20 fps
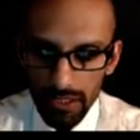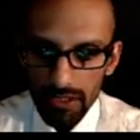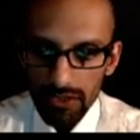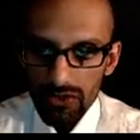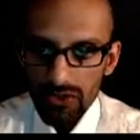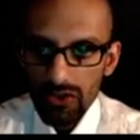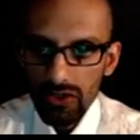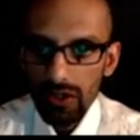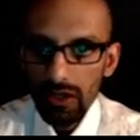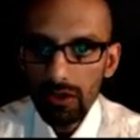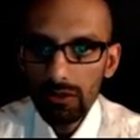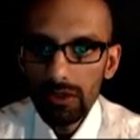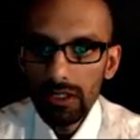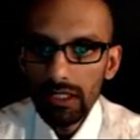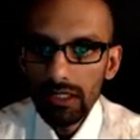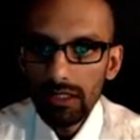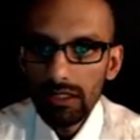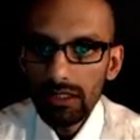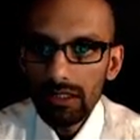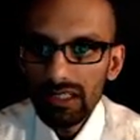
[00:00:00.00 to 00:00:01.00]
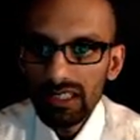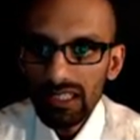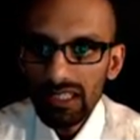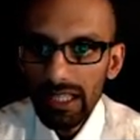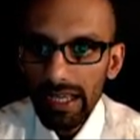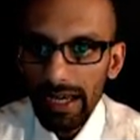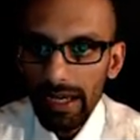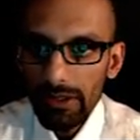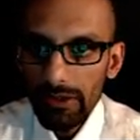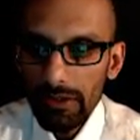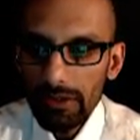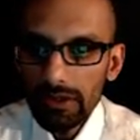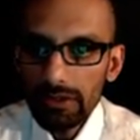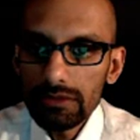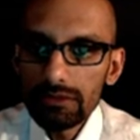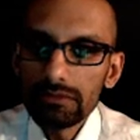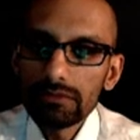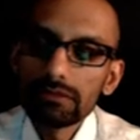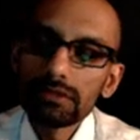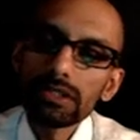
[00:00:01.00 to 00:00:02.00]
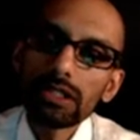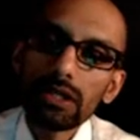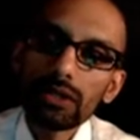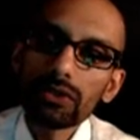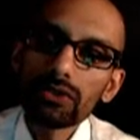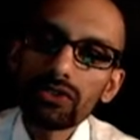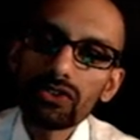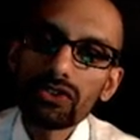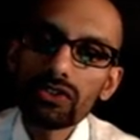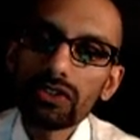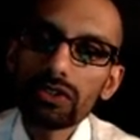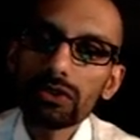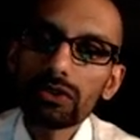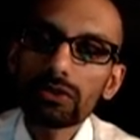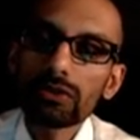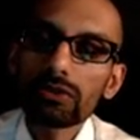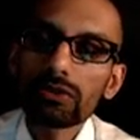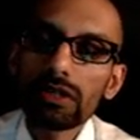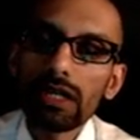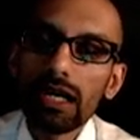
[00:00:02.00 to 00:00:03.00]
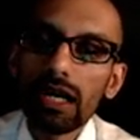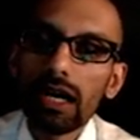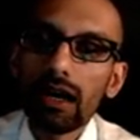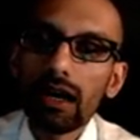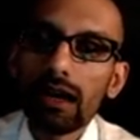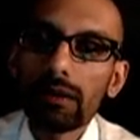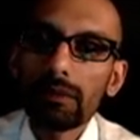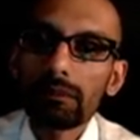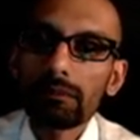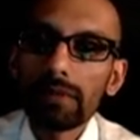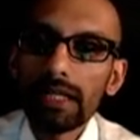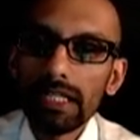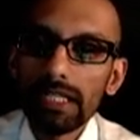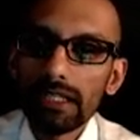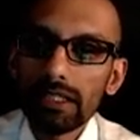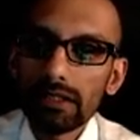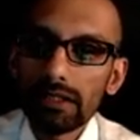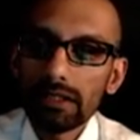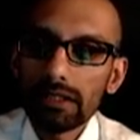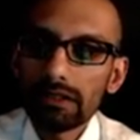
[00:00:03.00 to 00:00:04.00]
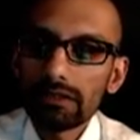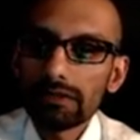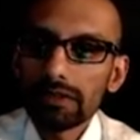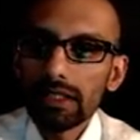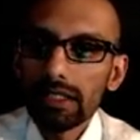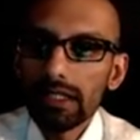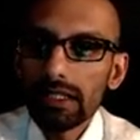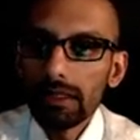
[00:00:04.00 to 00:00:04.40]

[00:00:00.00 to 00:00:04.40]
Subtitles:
So lateral goes to median nerve,